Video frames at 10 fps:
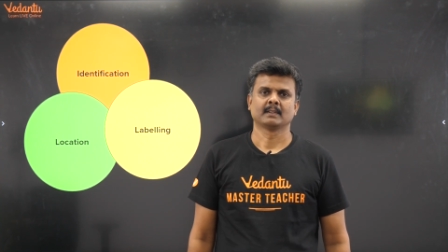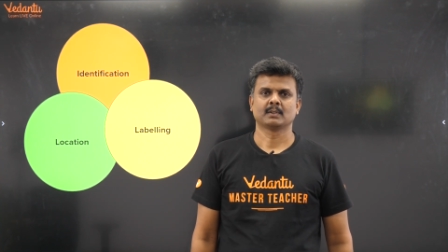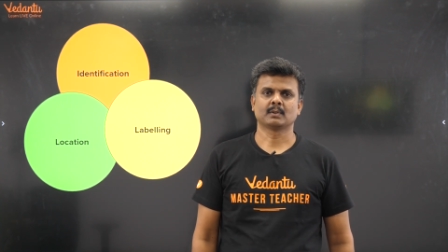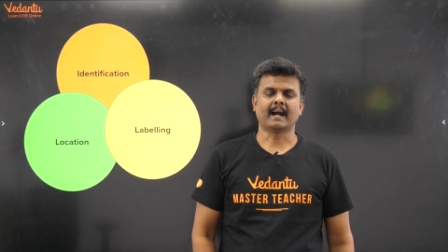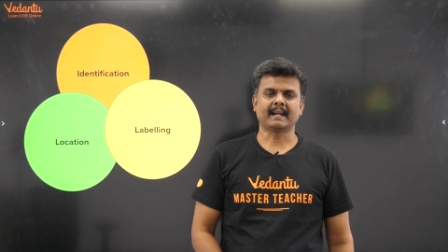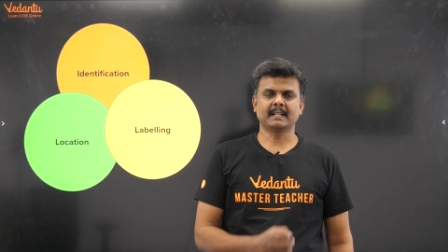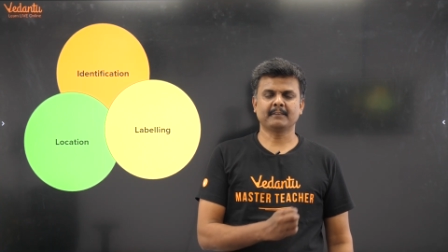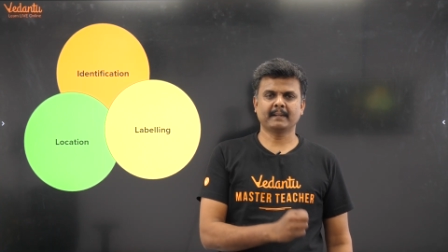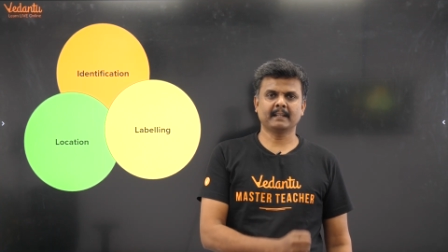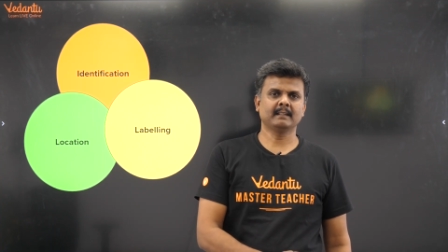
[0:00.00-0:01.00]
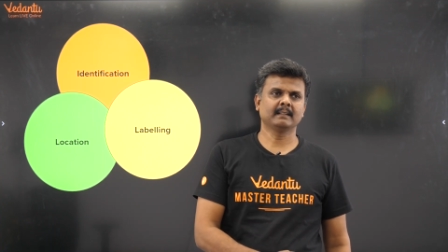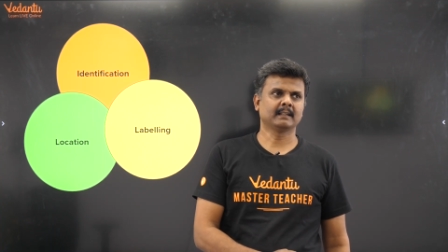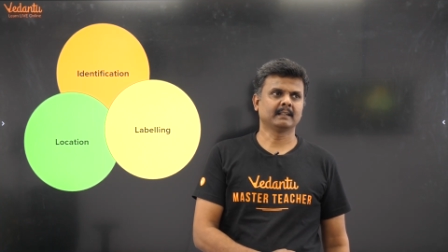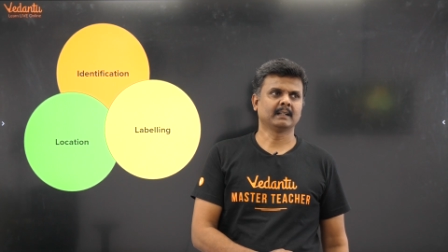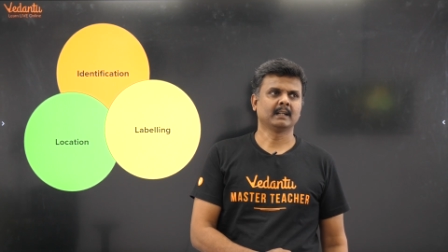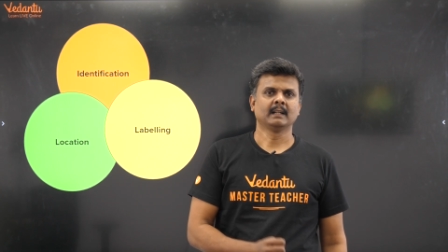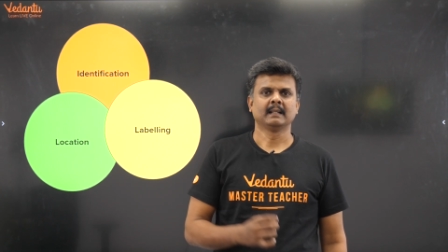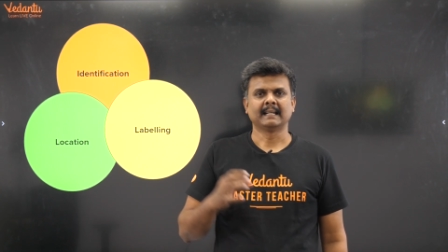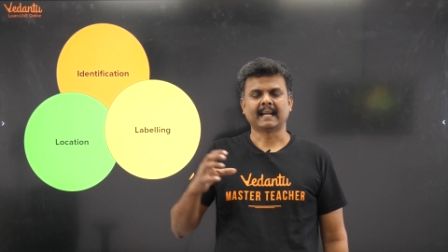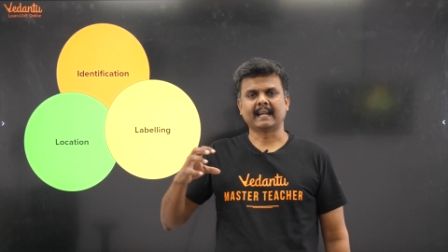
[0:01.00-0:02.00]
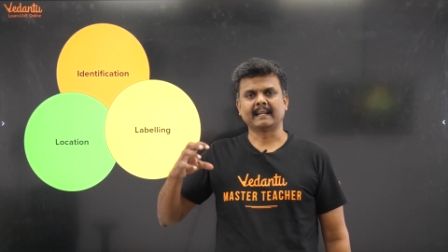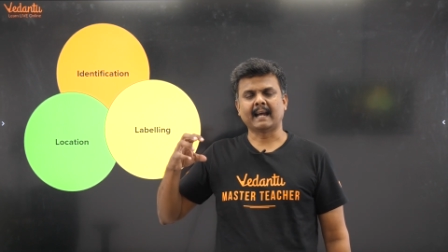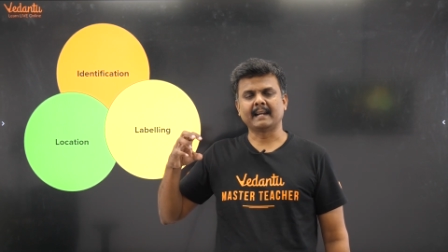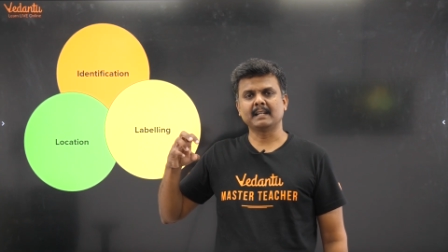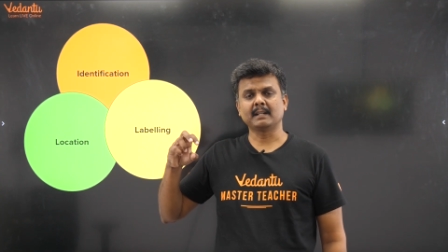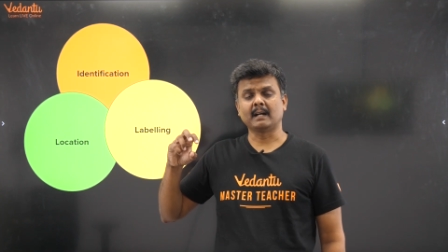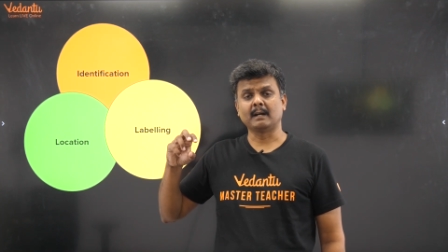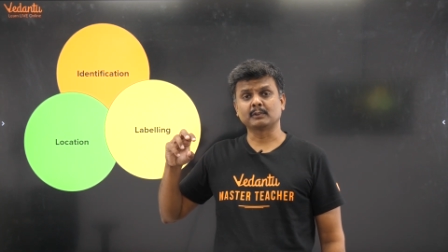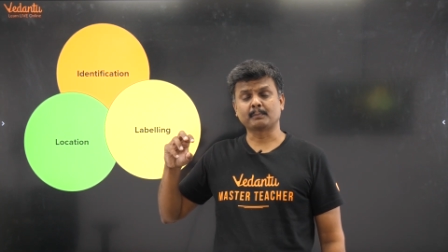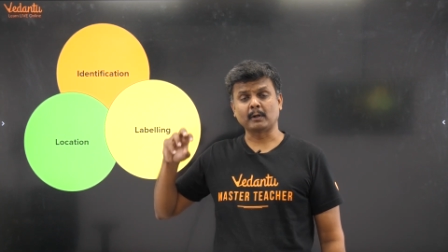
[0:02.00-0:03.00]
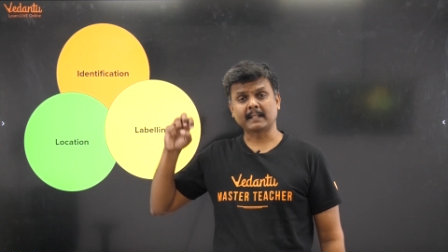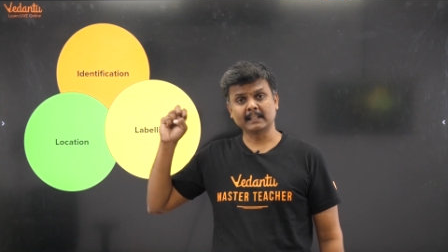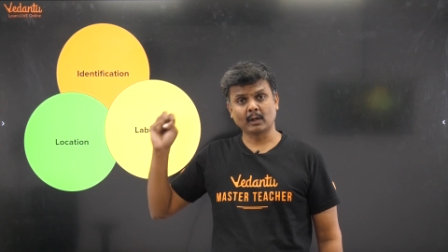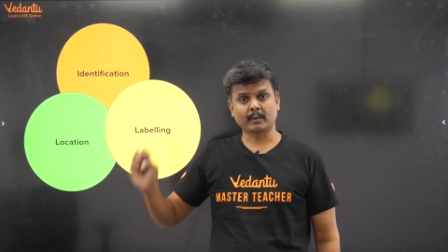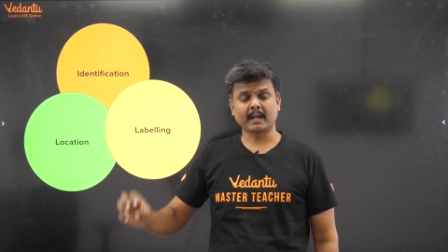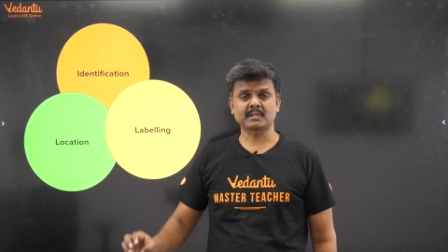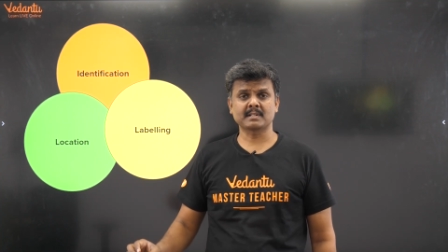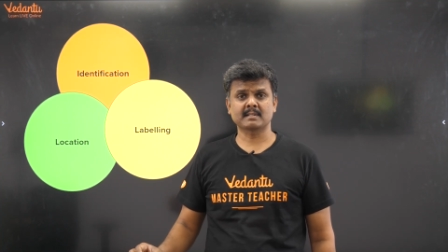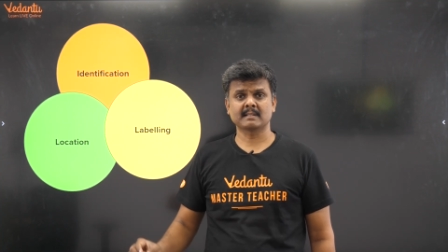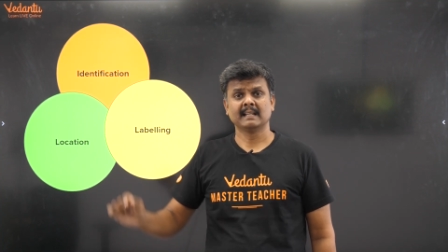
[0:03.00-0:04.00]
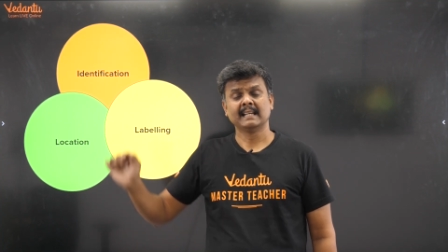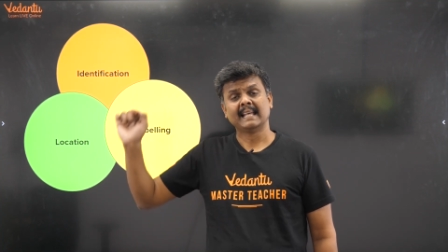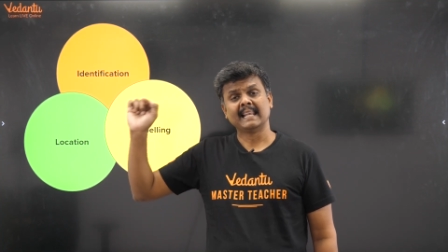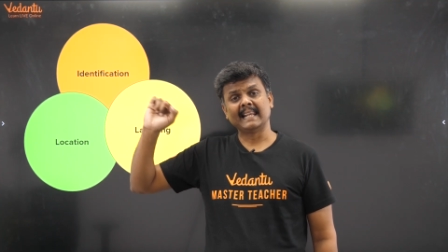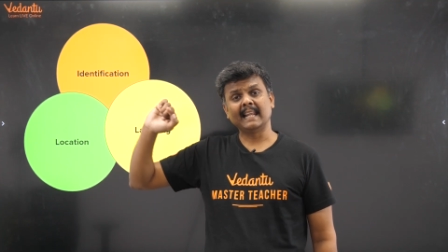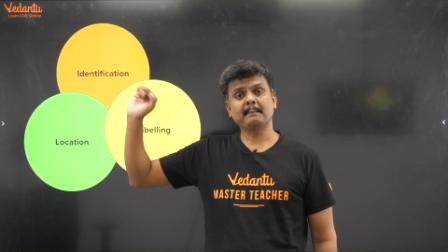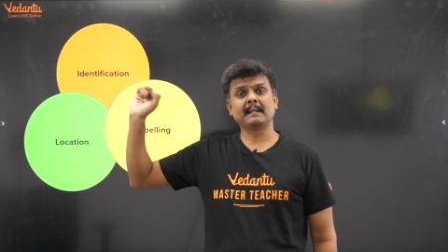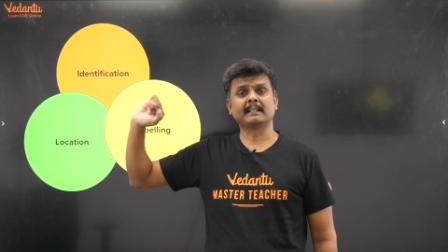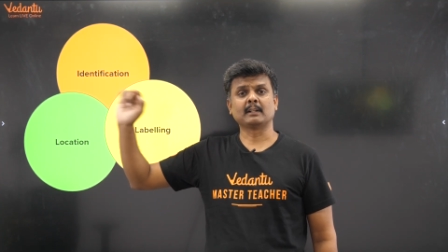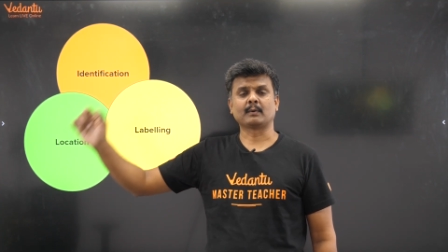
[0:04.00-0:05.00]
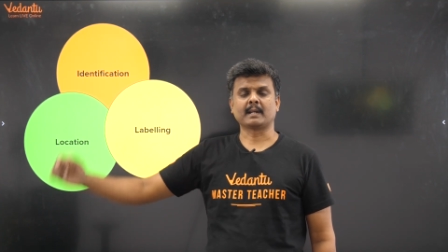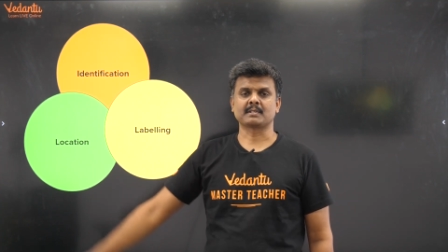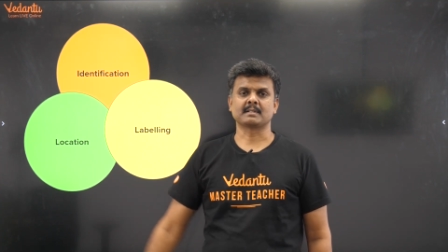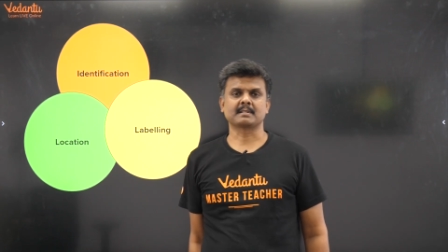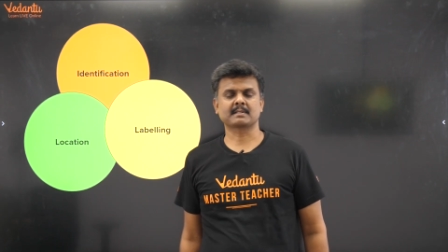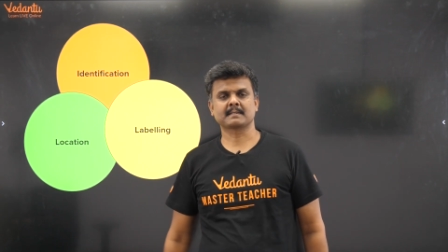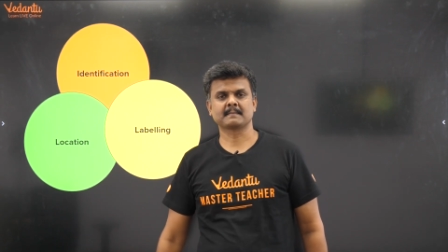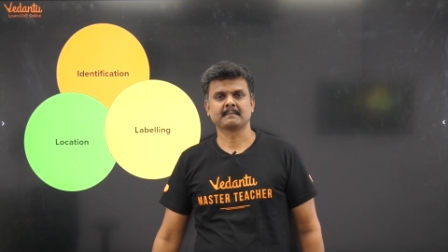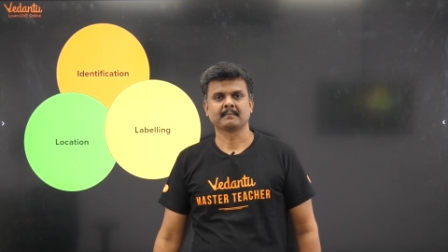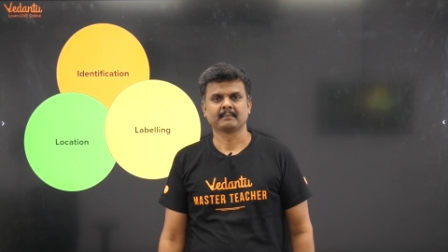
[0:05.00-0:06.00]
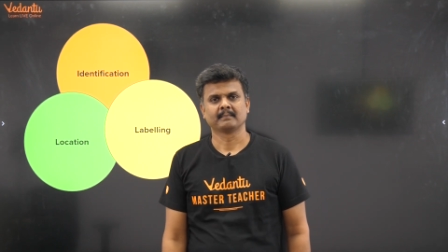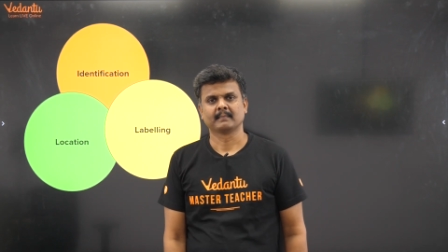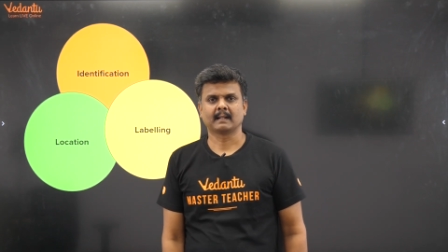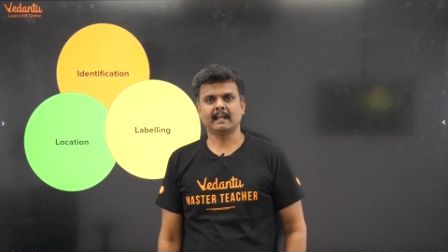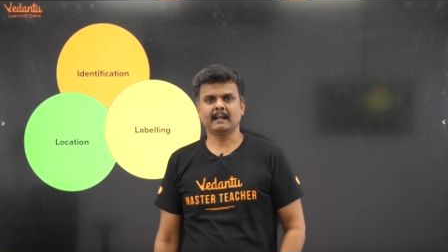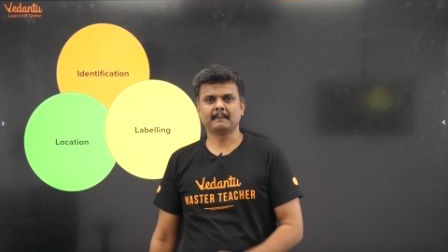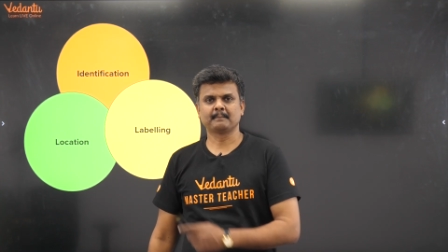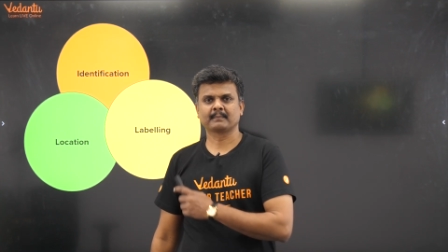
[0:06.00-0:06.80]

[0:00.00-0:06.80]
So identifying and spotting the locations, labeling the locations. Clear?